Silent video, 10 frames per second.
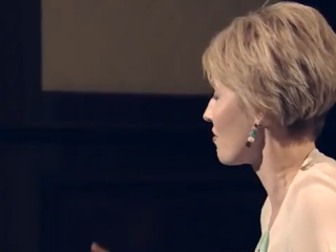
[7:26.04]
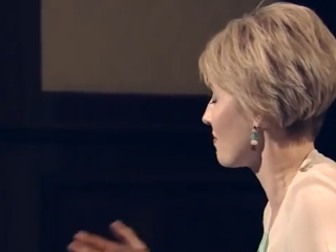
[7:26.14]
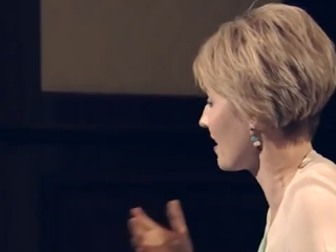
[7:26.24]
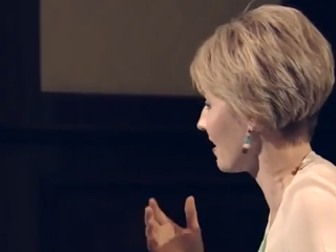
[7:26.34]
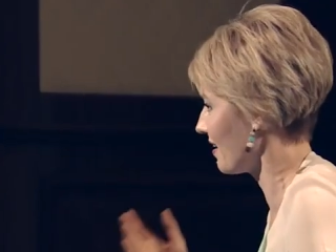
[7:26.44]

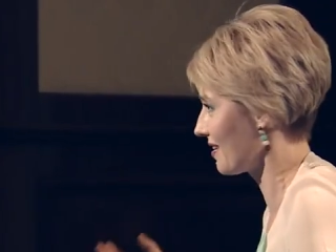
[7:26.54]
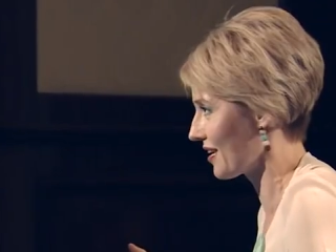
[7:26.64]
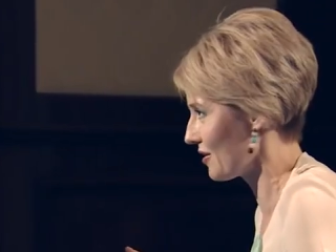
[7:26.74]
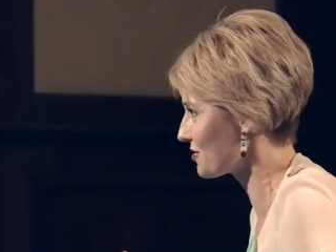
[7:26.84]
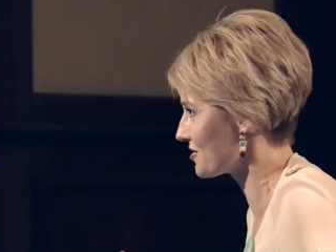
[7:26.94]
from many
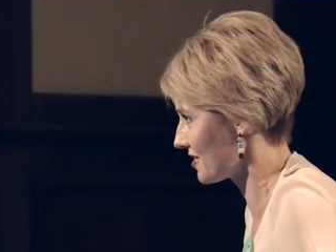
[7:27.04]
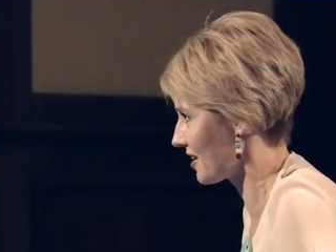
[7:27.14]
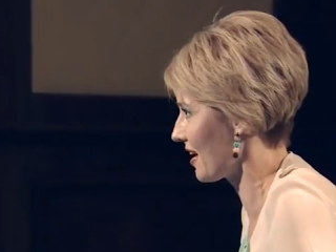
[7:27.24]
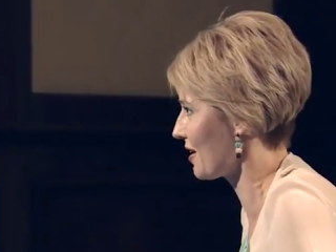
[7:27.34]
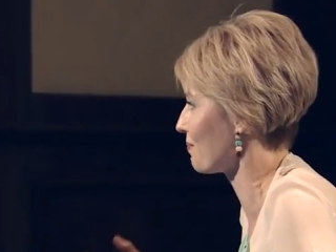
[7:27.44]
encounters that
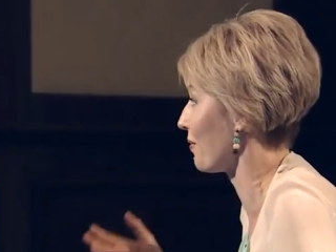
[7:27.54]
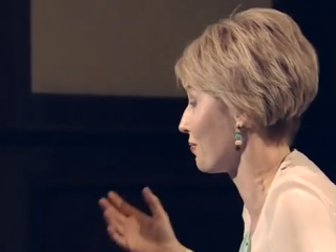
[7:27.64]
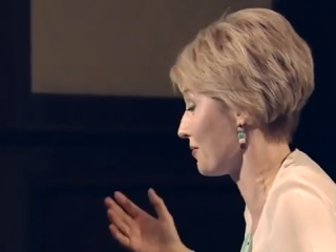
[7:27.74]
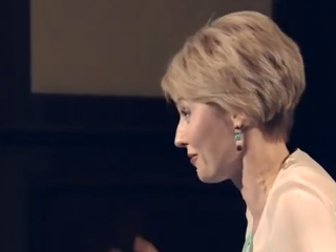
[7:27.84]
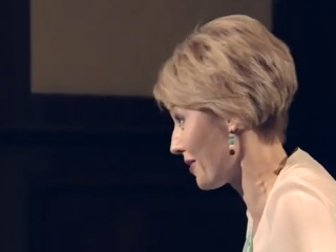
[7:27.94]
I had,
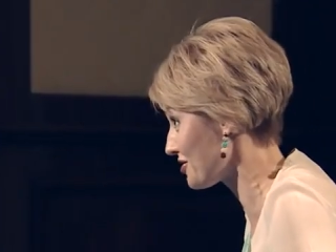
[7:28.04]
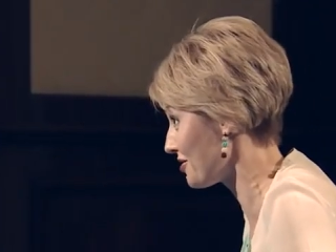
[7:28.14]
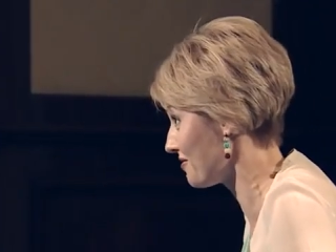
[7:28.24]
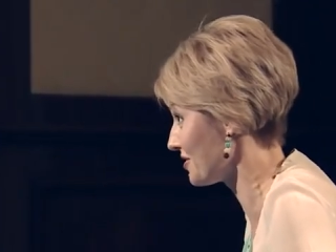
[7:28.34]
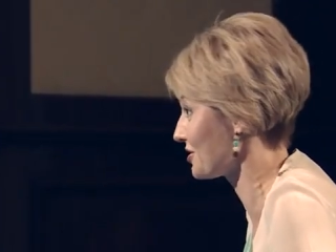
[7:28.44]
both with the
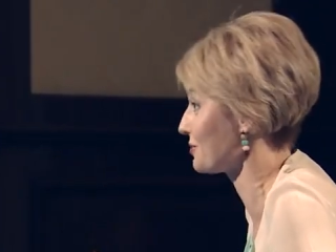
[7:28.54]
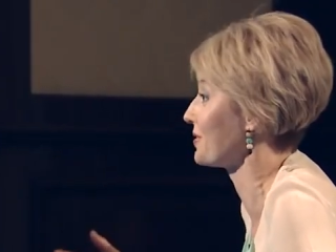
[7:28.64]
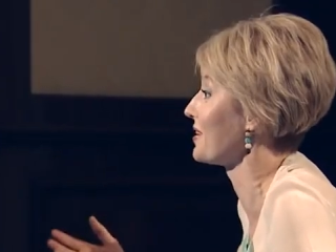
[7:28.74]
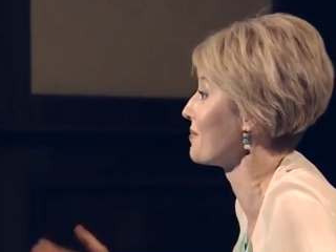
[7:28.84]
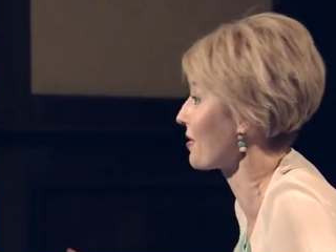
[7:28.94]
Russian officials,
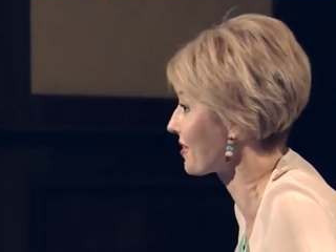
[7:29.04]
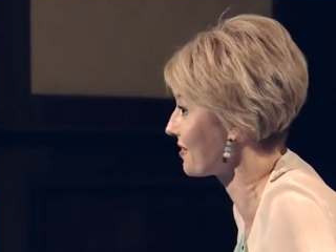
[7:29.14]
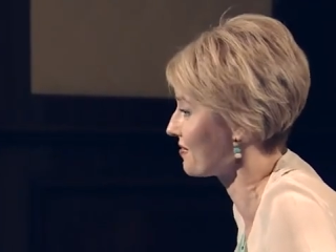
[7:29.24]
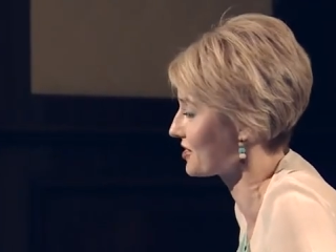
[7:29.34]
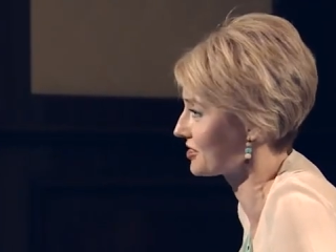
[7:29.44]
with the
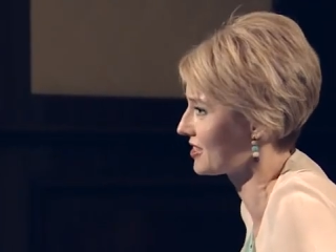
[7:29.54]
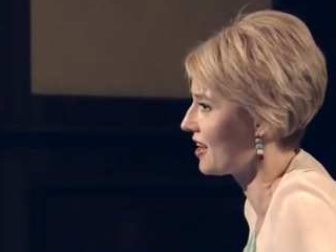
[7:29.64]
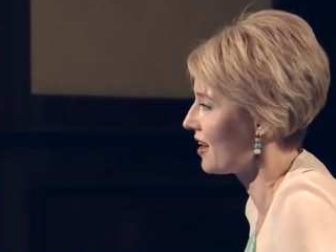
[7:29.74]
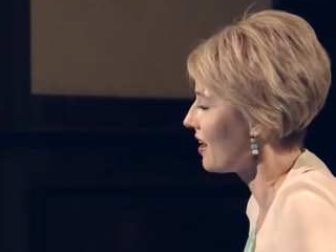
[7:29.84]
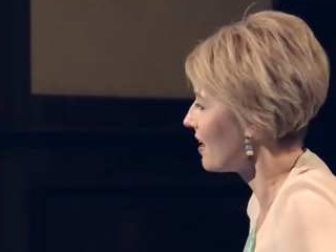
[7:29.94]
American officials,
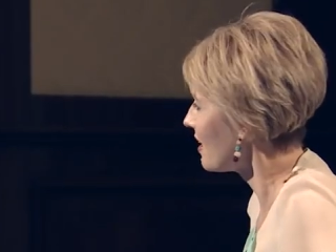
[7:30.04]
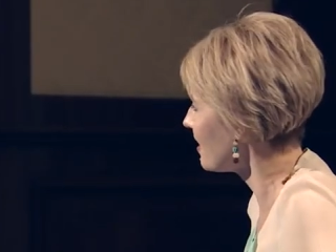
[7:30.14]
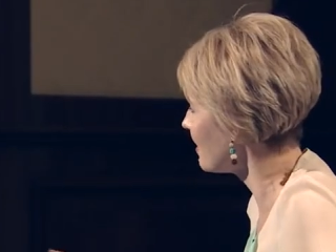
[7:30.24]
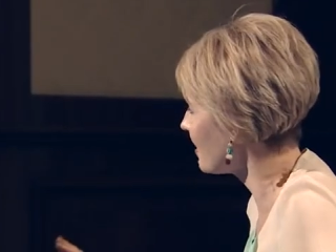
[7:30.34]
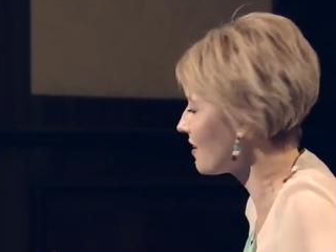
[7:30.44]

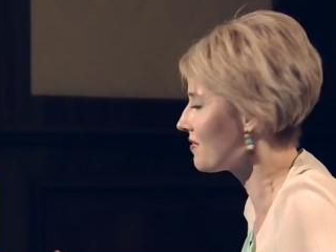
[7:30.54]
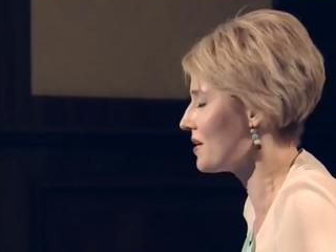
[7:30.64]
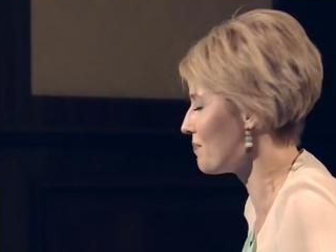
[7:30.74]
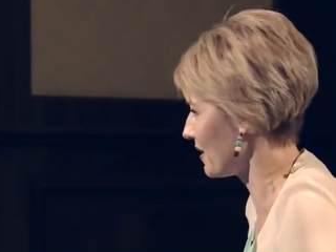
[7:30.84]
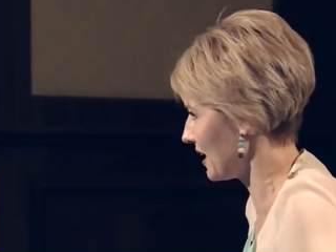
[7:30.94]
none of
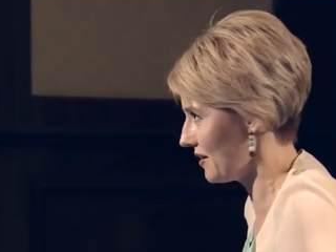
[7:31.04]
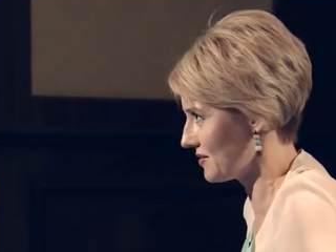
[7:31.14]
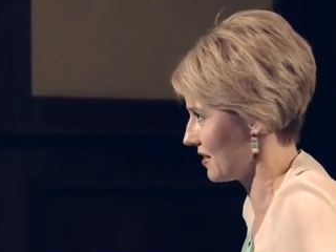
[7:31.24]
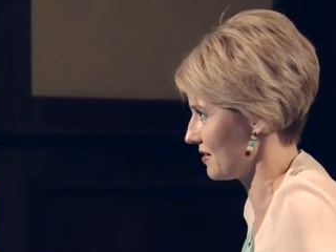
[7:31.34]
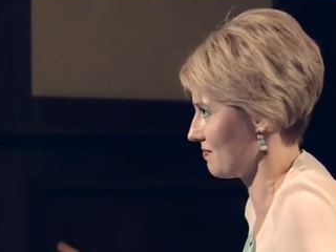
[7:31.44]
them
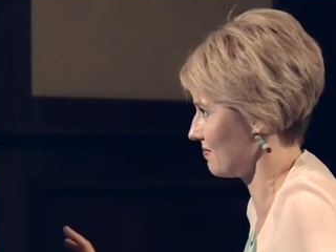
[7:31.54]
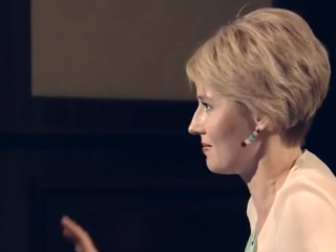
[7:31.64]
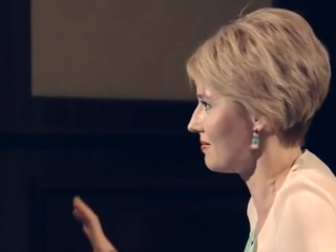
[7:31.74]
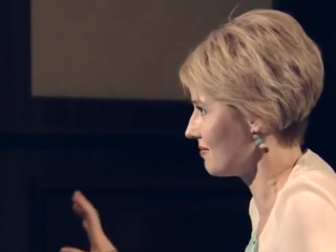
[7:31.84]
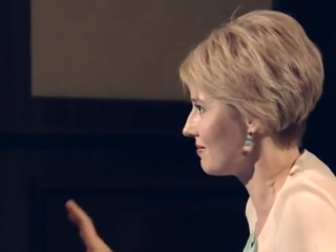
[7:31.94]
believes that,
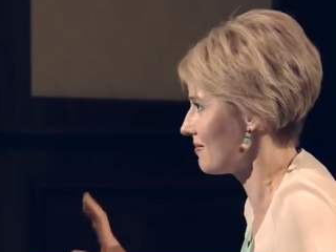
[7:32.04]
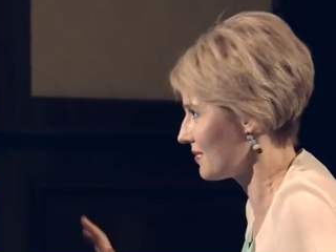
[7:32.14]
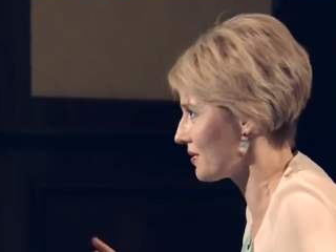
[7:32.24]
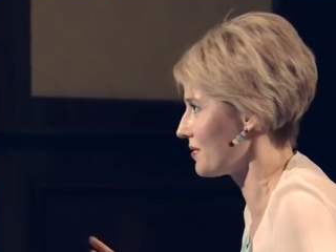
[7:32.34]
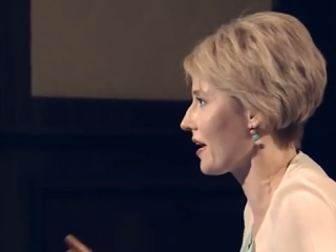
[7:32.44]

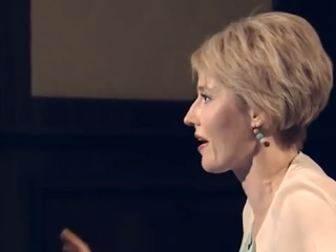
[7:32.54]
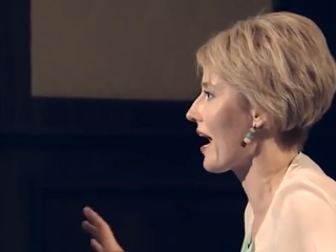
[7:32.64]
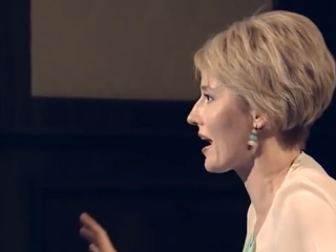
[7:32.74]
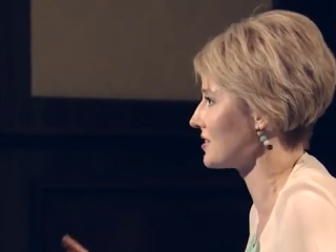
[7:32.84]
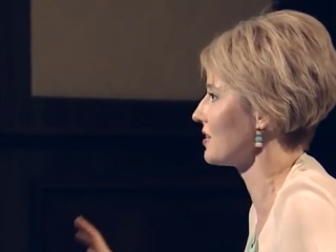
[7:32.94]
they're
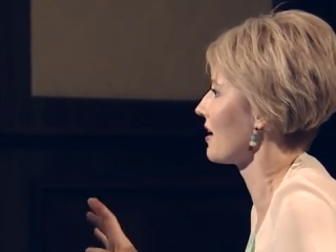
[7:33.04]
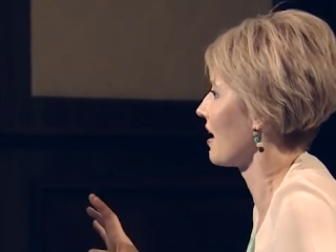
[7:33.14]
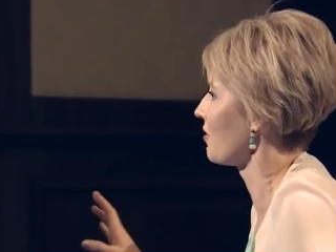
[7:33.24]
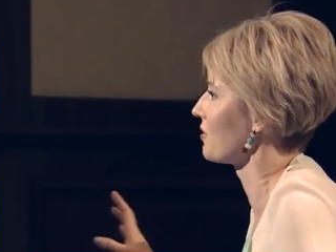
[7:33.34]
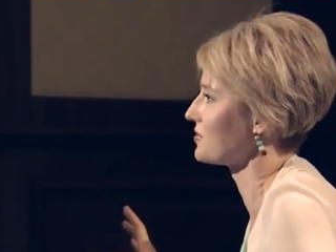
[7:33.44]
acting
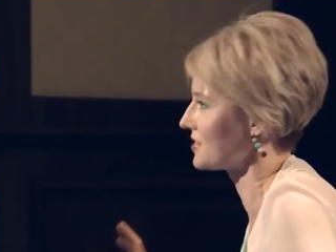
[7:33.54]
out of